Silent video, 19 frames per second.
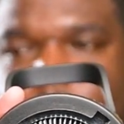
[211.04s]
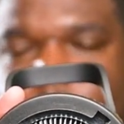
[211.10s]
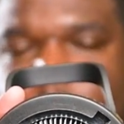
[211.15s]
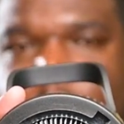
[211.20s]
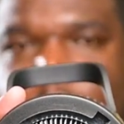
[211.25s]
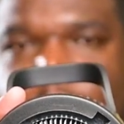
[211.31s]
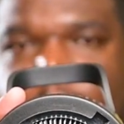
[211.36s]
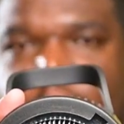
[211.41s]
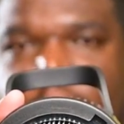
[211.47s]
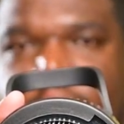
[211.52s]

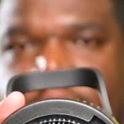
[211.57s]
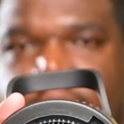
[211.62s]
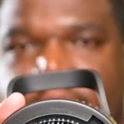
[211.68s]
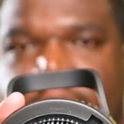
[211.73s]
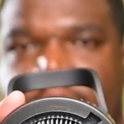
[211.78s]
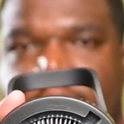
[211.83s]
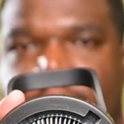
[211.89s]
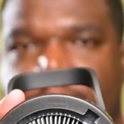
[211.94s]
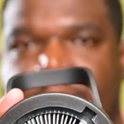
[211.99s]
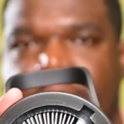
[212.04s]
Yep, that's the
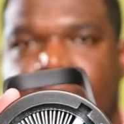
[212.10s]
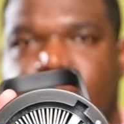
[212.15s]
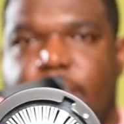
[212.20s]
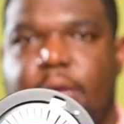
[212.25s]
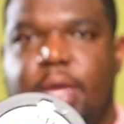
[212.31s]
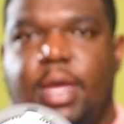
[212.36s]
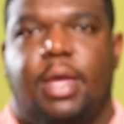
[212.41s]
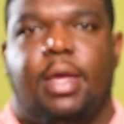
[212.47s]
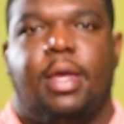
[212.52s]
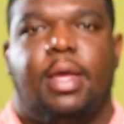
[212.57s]
COB
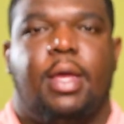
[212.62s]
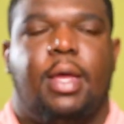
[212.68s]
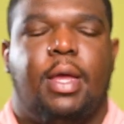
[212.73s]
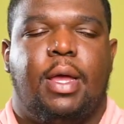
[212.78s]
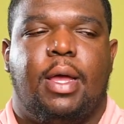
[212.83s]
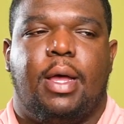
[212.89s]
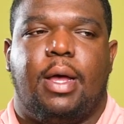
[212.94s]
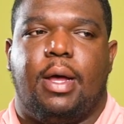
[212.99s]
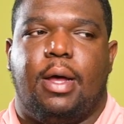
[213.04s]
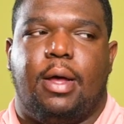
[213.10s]
light.
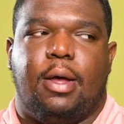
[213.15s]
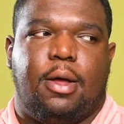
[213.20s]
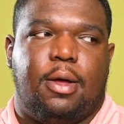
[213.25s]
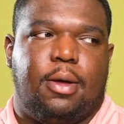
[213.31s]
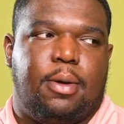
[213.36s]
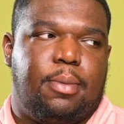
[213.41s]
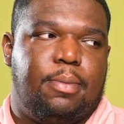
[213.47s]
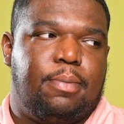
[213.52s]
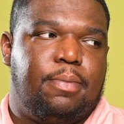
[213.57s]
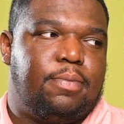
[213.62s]

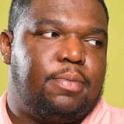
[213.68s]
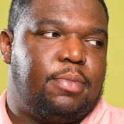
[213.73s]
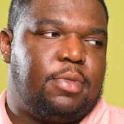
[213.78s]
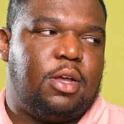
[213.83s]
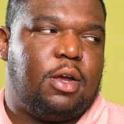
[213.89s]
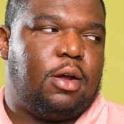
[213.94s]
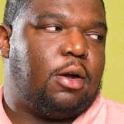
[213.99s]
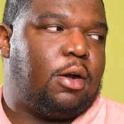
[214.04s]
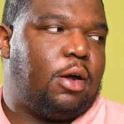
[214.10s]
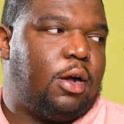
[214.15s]

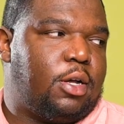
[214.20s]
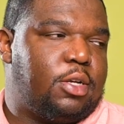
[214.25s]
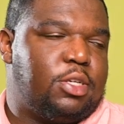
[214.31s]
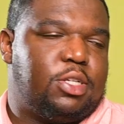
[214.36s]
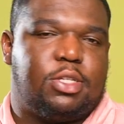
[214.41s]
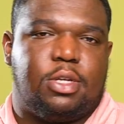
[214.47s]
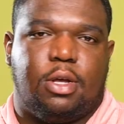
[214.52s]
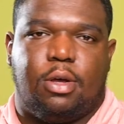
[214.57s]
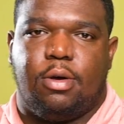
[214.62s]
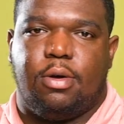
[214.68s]
There are
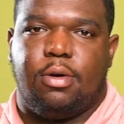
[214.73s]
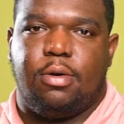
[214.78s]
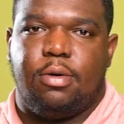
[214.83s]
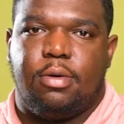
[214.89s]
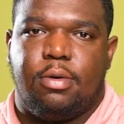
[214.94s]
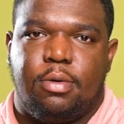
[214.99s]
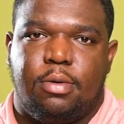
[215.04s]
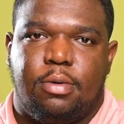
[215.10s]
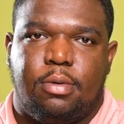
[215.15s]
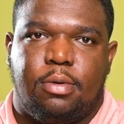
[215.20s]
also
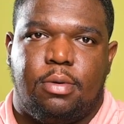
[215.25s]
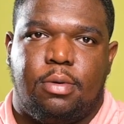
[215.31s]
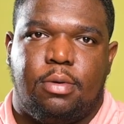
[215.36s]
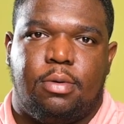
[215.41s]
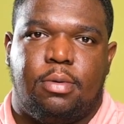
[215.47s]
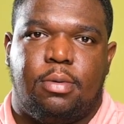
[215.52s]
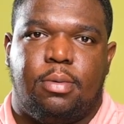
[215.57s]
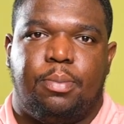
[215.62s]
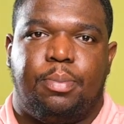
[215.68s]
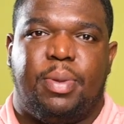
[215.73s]

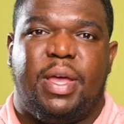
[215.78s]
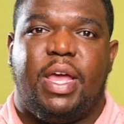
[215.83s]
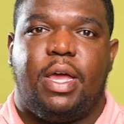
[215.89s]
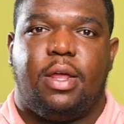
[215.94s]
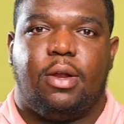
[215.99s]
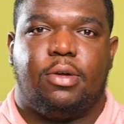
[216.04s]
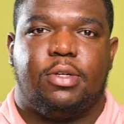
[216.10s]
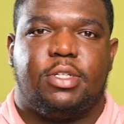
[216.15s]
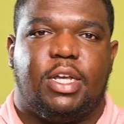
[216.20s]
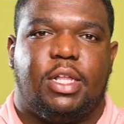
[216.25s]

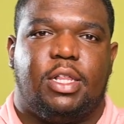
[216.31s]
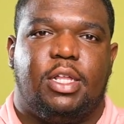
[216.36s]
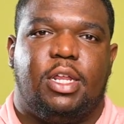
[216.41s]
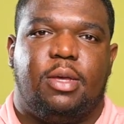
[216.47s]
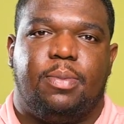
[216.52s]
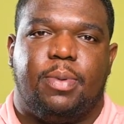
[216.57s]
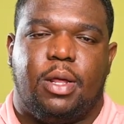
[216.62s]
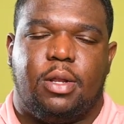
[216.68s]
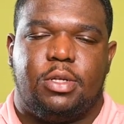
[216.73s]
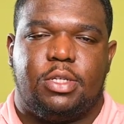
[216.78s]
panels,
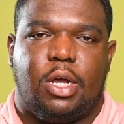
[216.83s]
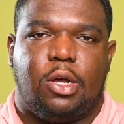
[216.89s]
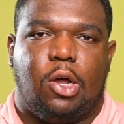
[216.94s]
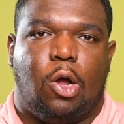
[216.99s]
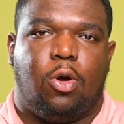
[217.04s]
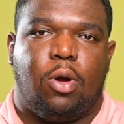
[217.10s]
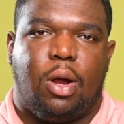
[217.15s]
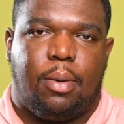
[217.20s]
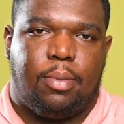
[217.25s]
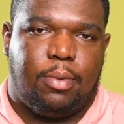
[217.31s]
LED panels. I'll go
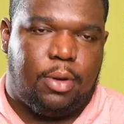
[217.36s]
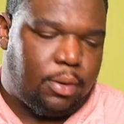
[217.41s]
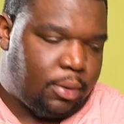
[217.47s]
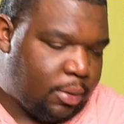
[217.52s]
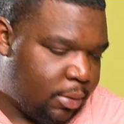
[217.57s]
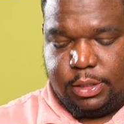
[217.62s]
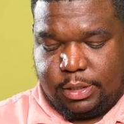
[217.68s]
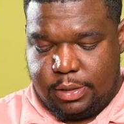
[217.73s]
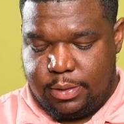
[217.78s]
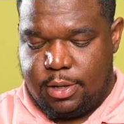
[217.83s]
grab one.
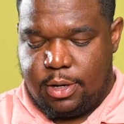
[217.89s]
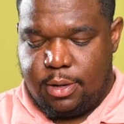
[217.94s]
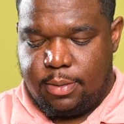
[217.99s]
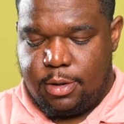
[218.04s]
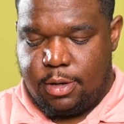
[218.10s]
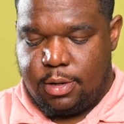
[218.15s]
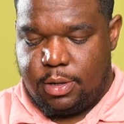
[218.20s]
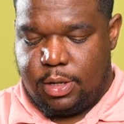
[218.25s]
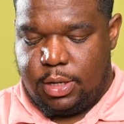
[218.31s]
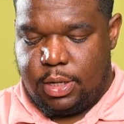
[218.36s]
So here I'm
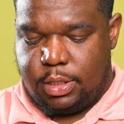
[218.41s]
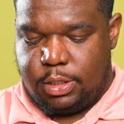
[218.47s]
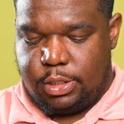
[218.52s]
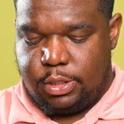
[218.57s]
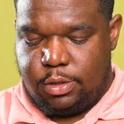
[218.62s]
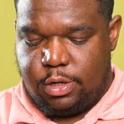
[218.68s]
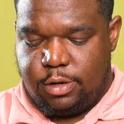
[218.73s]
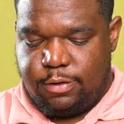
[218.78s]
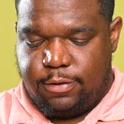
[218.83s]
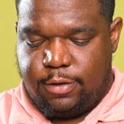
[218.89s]
holding
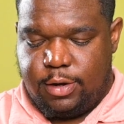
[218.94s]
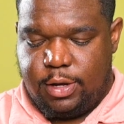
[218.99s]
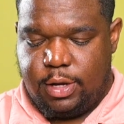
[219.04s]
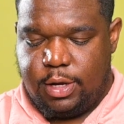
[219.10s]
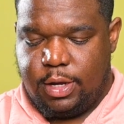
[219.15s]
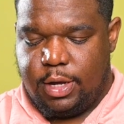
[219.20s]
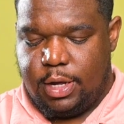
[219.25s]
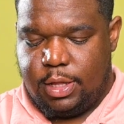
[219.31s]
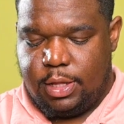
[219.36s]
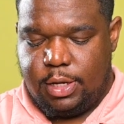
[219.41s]
2
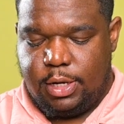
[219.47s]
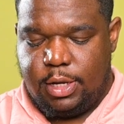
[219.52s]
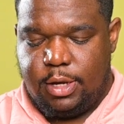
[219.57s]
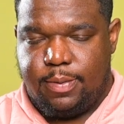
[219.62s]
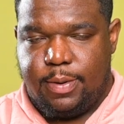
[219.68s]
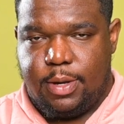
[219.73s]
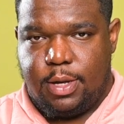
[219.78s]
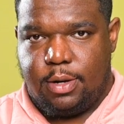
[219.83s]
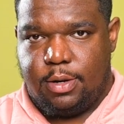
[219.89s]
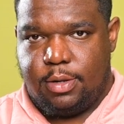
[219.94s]
different LED
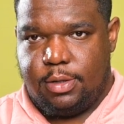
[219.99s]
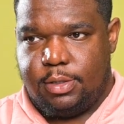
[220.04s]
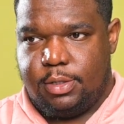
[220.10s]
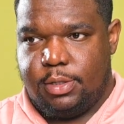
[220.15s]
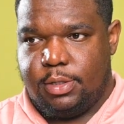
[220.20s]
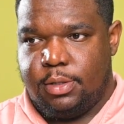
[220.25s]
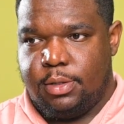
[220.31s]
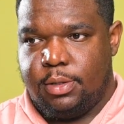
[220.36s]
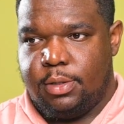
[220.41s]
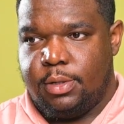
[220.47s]

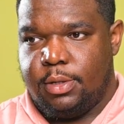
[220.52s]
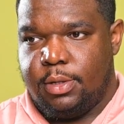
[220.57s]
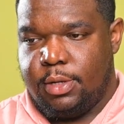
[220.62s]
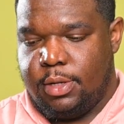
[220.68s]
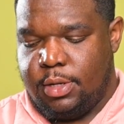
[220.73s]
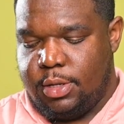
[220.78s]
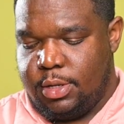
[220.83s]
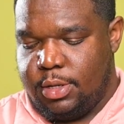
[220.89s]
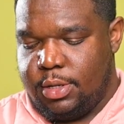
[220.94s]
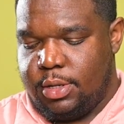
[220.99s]
panels.
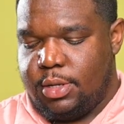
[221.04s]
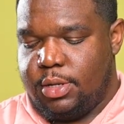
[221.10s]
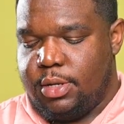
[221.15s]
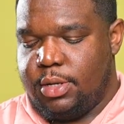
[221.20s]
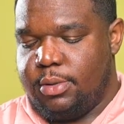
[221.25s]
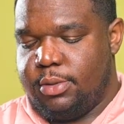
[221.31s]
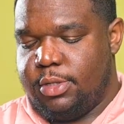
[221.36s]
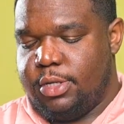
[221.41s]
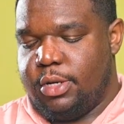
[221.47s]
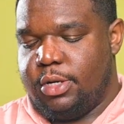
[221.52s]
Let
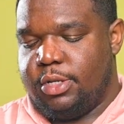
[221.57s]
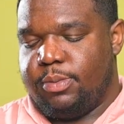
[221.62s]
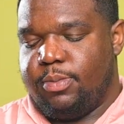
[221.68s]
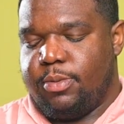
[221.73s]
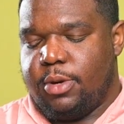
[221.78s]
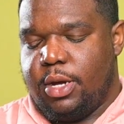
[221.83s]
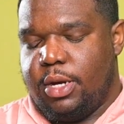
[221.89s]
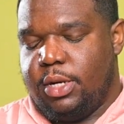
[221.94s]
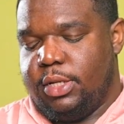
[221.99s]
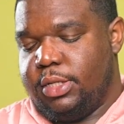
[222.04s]
me turn this
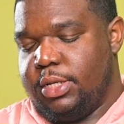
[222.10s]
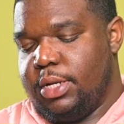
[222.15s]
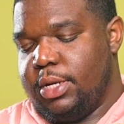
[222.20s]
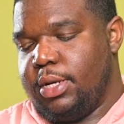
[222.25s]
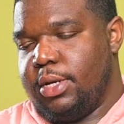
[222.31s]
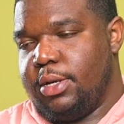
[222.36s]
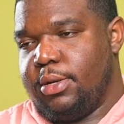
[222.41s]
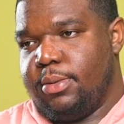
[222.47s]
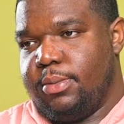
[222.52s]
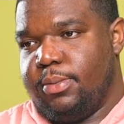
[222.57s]
brightness
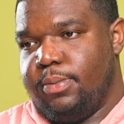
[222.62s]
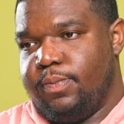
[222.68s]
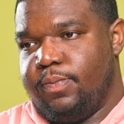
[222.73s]
down.